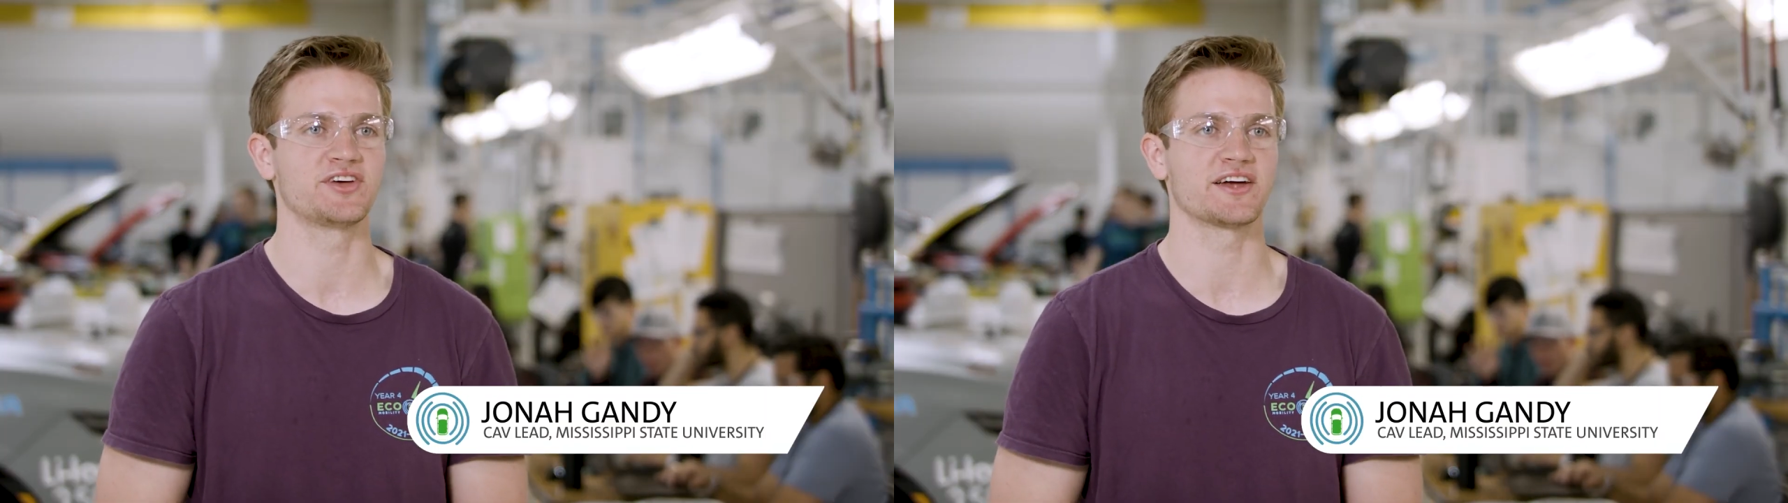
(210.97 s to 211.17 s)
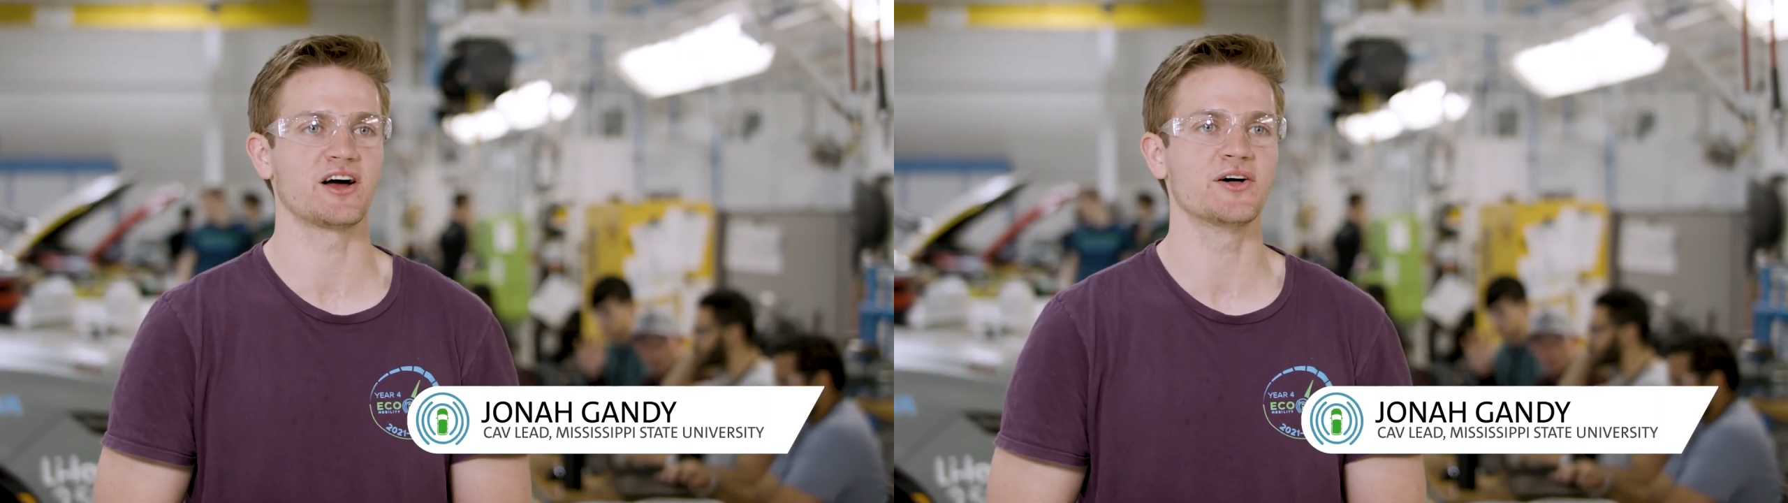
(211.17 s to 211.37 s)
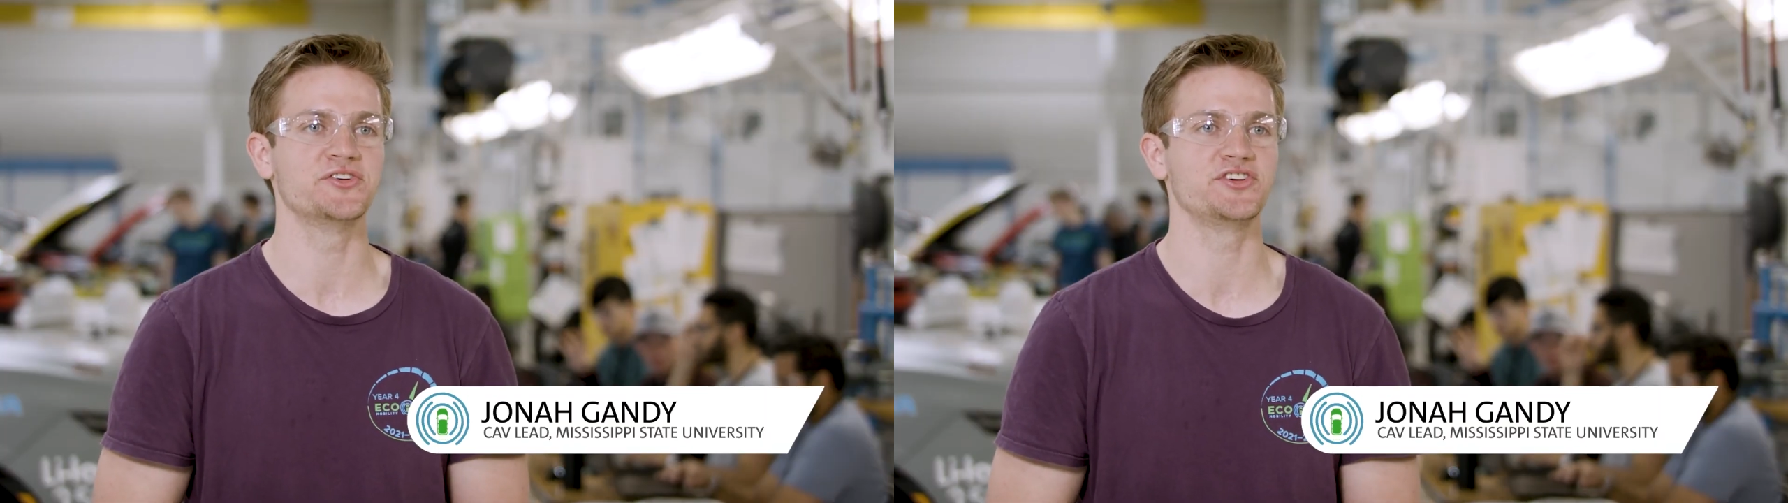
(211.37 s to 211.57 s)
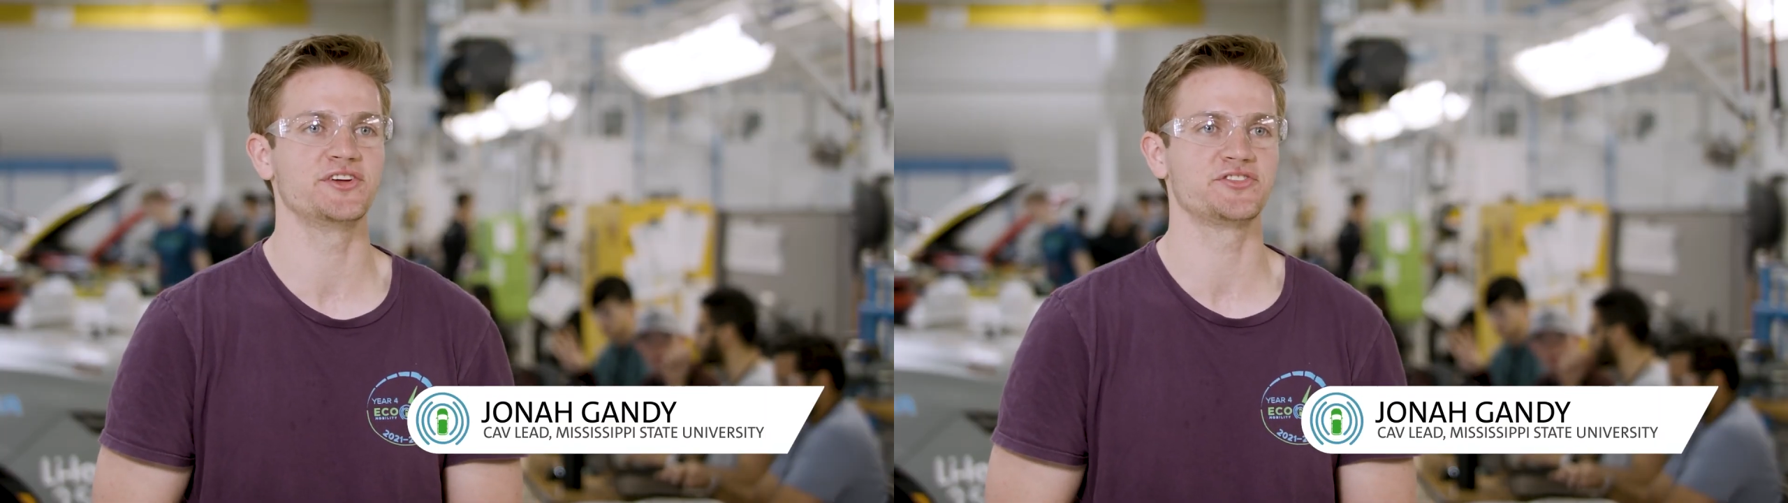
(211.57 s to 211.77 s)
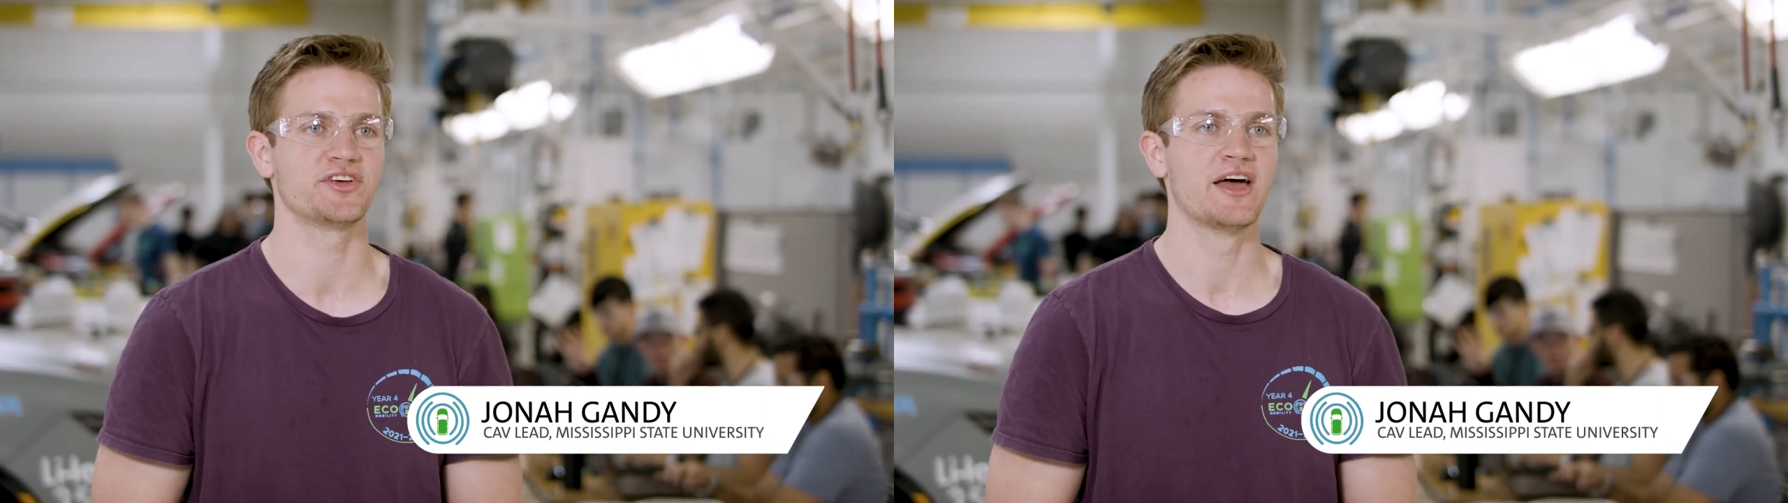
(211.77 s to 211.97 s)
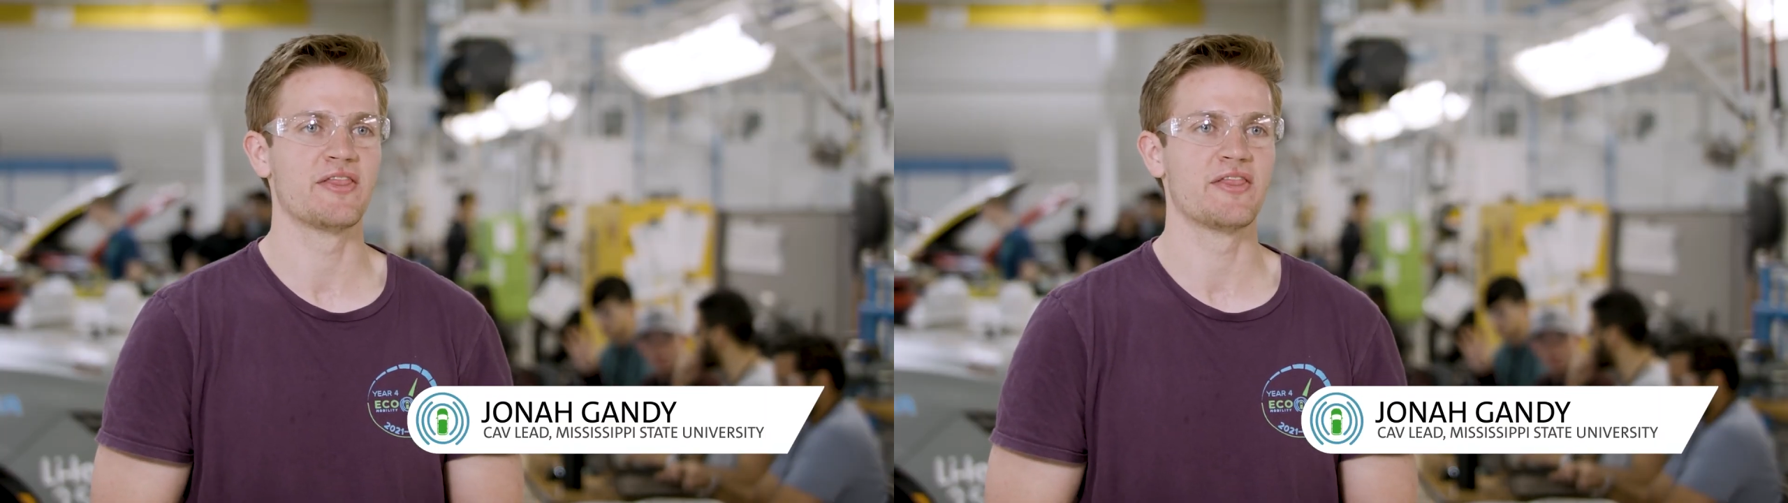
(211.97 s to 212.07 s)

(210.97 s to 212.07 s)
technologies